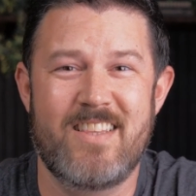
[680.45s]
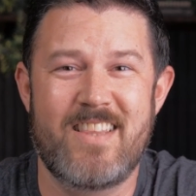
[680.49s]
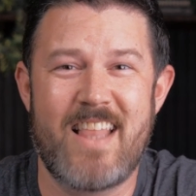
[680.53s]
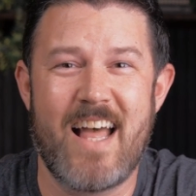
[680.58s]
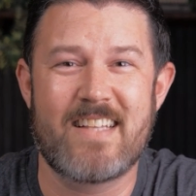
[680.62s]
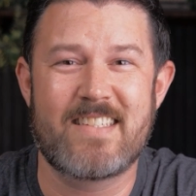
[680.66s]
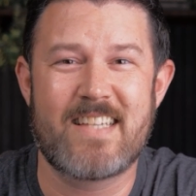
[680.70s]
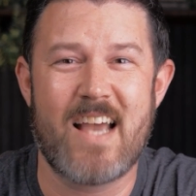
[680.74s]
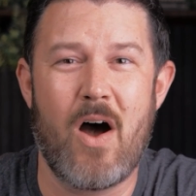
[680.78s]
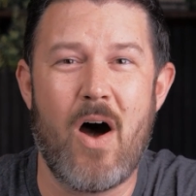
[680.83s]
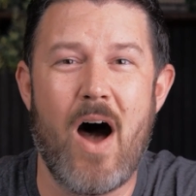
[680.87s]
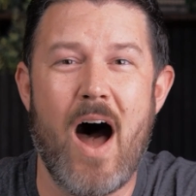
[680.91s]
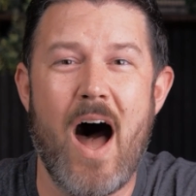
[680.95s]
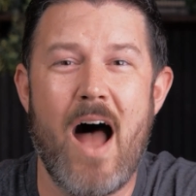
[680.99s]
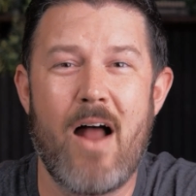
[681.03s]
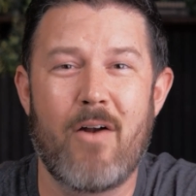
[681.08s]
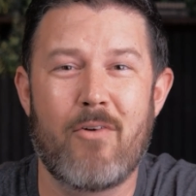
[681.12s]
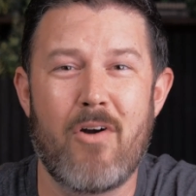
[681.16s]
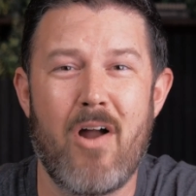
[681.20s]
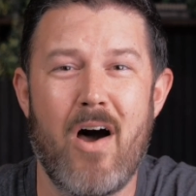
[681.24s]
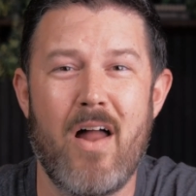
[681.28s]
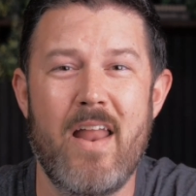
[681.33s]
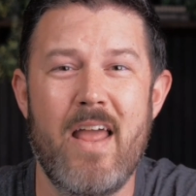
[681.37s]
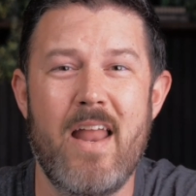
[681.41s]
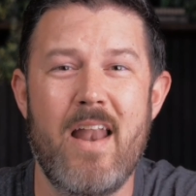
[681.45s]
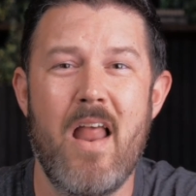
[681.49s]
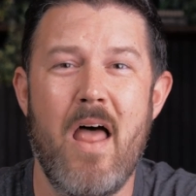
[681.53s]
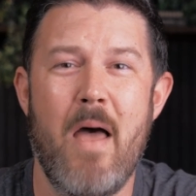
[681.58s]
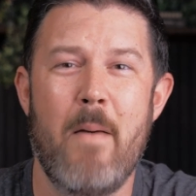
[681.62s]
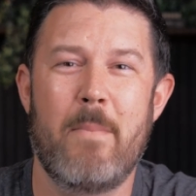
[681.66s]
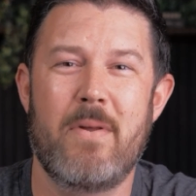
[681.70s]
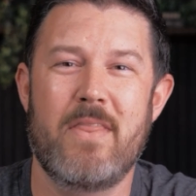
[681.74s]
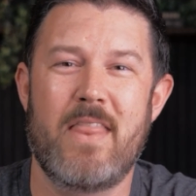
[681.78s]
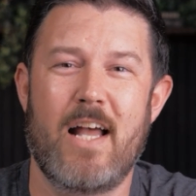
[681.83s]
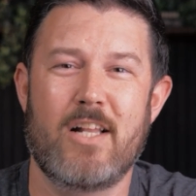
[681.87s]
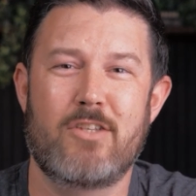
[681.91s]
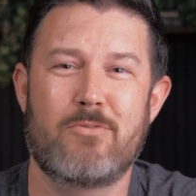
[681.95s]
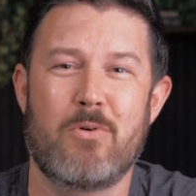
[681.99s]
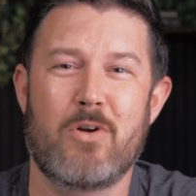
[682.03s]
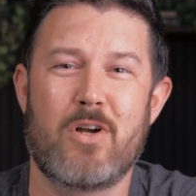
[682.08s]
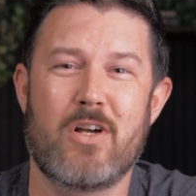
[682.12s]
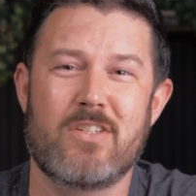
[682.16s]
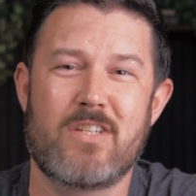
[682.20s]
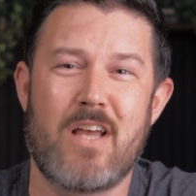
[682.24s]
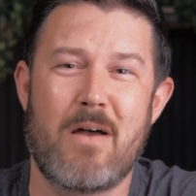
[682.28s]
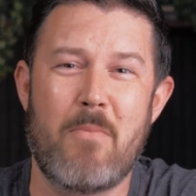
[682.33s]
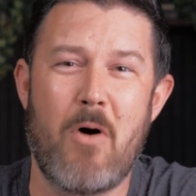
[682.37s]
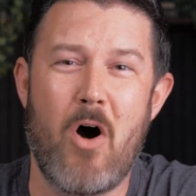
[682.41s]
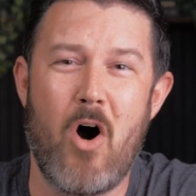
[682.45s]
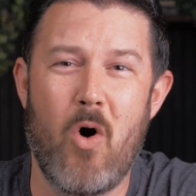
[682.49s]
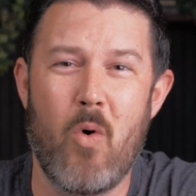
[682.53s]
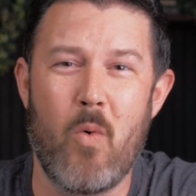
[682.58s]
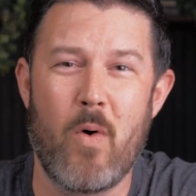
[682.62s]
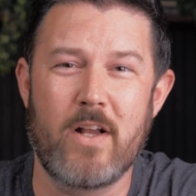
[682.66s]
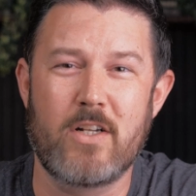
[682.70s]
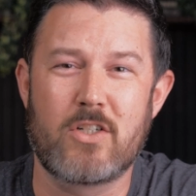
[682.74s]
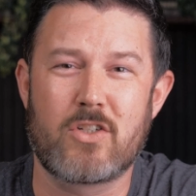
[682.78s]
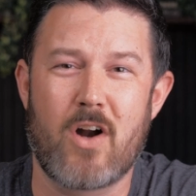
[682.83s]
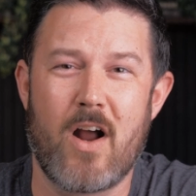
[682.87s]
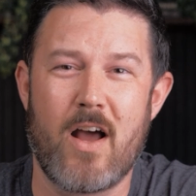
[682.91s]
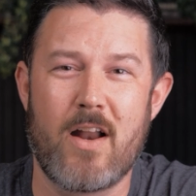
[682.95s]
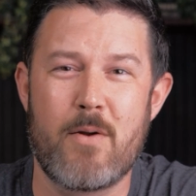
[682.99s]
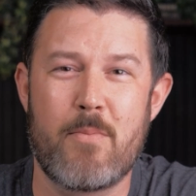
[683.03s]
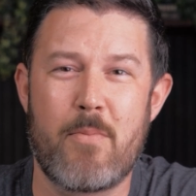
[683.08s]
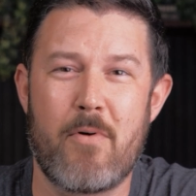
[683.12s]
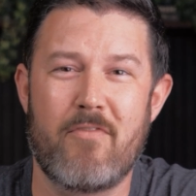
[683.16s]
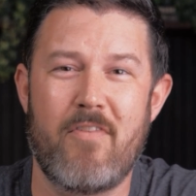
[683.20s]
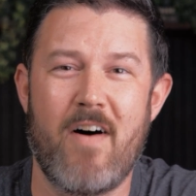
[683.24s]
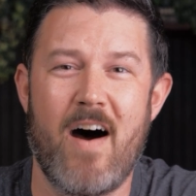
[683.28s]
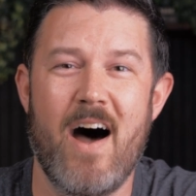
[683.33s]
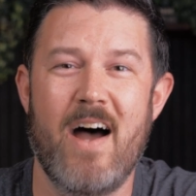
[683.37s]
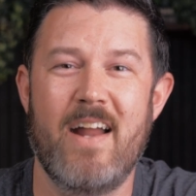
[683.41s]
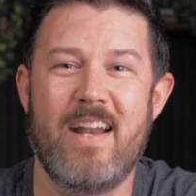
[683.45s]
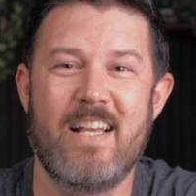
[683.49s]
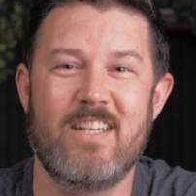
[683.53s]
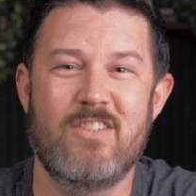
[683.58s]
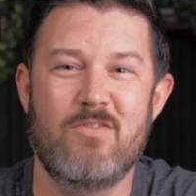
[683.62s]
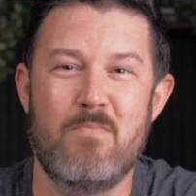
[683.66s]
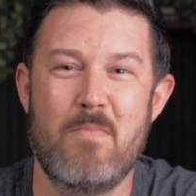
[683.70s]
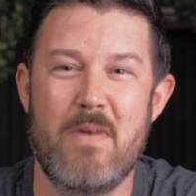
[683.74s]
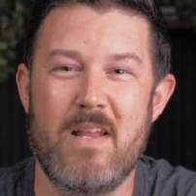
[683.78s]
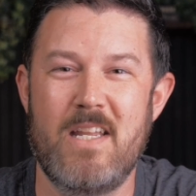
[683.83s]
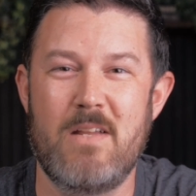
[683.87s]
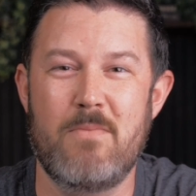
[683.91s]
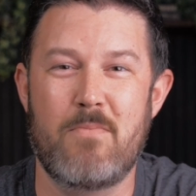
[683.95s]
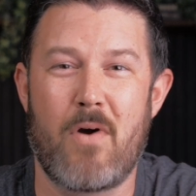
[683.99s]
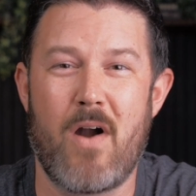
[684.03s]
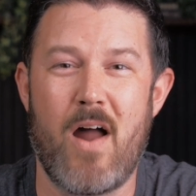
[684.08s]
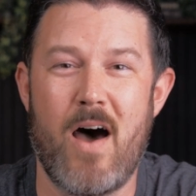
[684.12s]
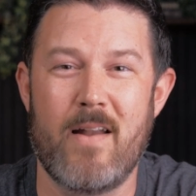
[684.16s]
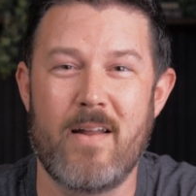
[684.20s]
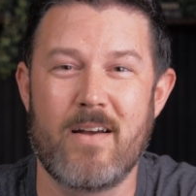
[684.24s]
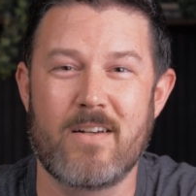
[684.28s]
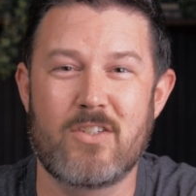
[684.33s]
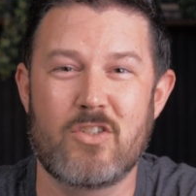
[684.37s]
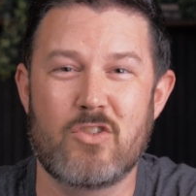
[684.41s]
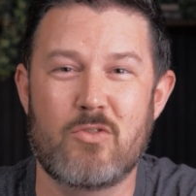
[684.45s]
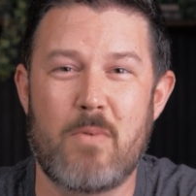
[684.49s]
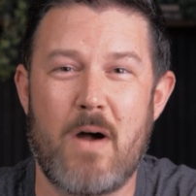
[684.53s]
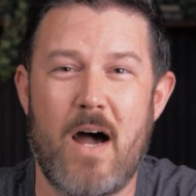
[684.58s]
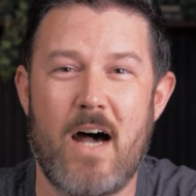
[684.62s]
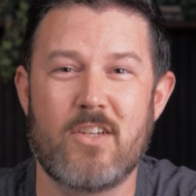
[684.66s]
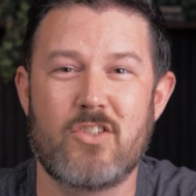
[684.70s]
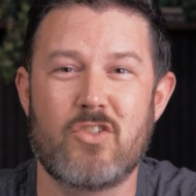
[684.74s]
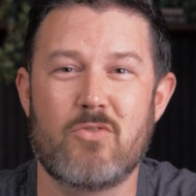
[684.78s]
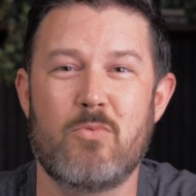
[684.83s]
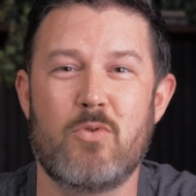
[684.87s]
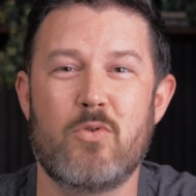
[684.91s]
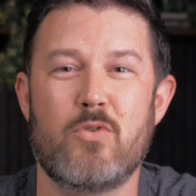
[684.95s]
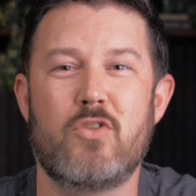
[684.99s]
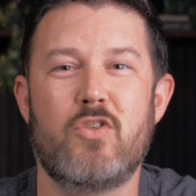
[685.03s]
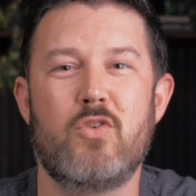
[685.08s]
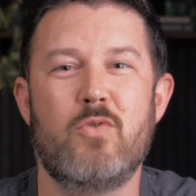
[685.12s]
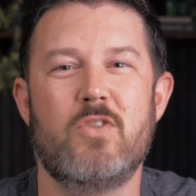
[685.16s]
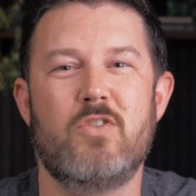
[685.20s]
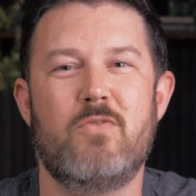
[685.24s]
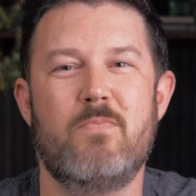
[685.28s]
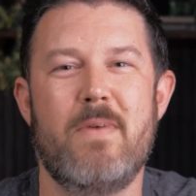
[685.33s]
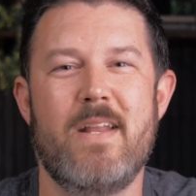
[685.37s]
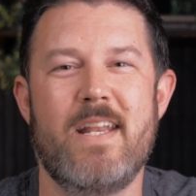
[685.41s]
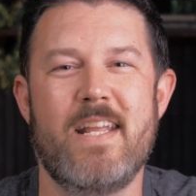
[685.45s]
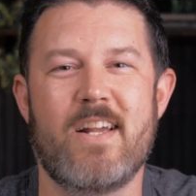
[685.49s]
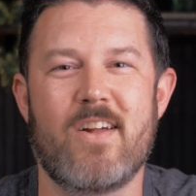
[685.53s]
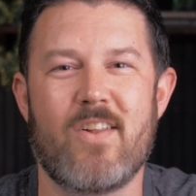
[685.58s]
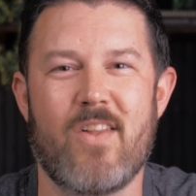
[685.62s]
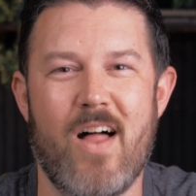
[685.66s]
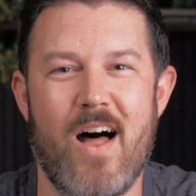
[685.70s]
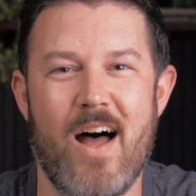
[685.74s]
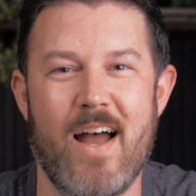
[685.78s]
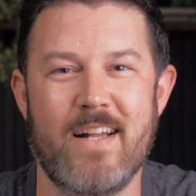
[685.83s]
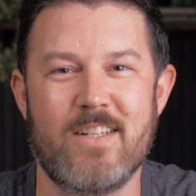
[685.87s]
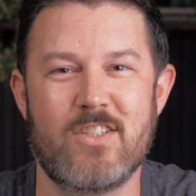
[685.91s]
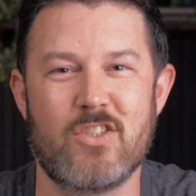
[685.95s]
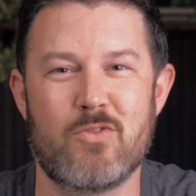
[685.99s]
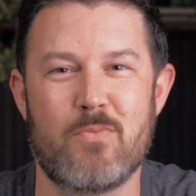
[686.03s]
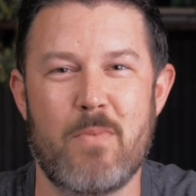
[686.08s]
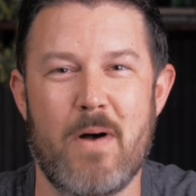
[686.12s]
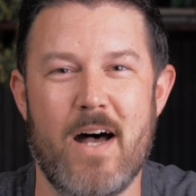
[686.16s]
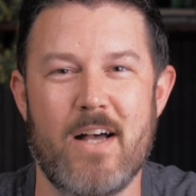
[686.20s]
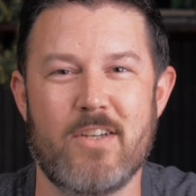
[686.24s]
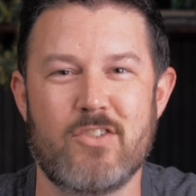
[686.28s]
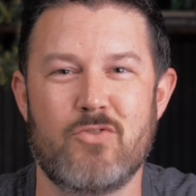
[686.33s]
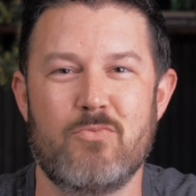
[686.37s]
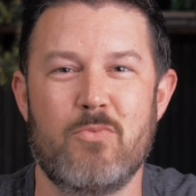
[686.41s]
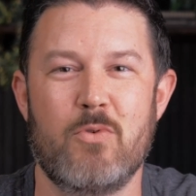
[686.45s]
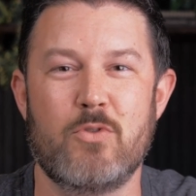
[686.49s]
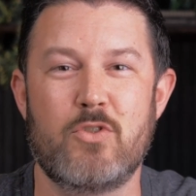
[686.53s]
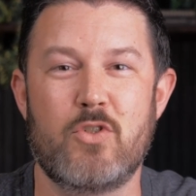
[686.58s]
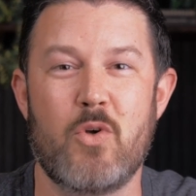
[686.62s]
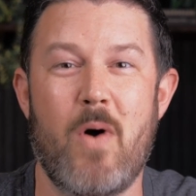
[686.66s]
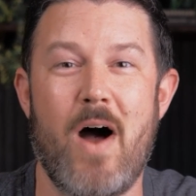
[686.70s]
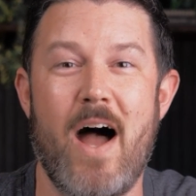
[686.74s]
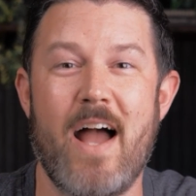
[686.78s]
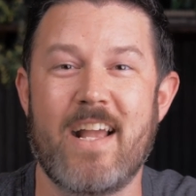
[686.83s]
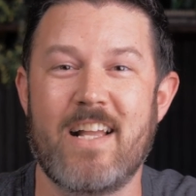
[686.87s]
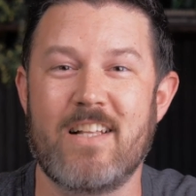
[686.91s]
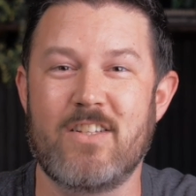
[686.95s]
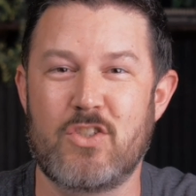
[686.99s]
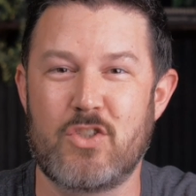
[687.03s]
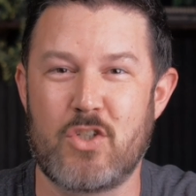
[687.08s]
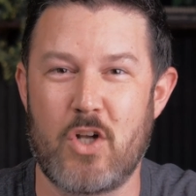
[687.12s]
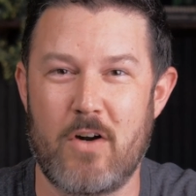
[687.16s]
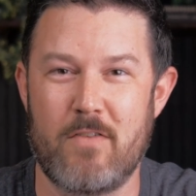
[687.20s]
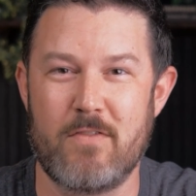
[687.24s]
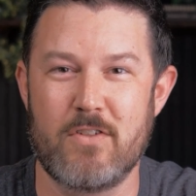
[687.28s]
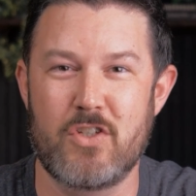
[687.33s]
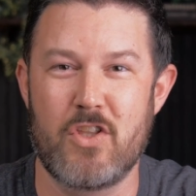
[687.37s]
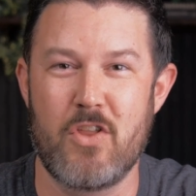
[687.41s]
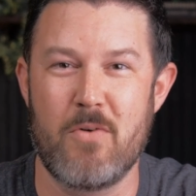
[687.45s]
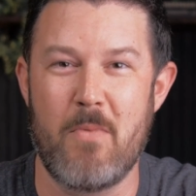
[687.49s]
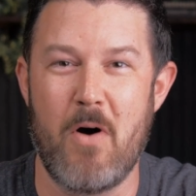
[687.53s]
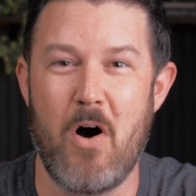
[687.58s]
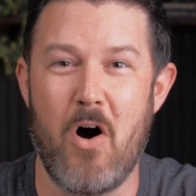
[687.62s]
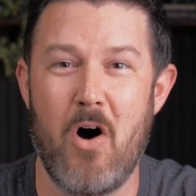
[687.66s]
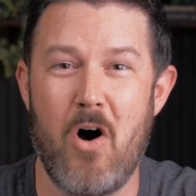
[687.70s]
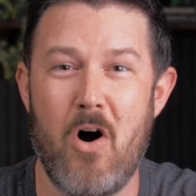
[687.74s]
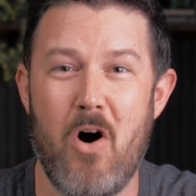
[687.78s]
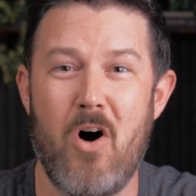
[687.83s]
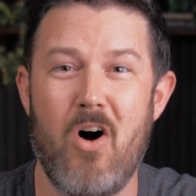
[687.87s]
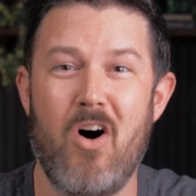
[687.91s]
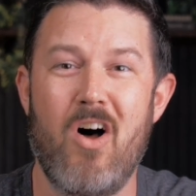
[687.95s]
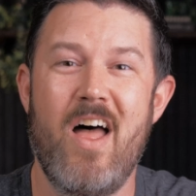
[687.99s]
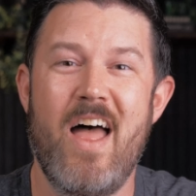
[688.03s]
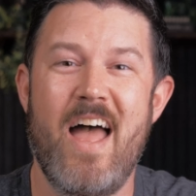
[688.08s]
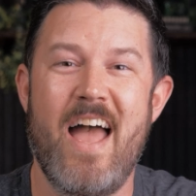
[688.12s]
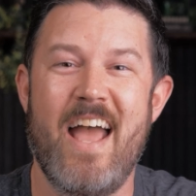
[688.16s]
That's how I run it, but that's because I'm always trying to provide as many products as possible to as many clients as possible so I can service them all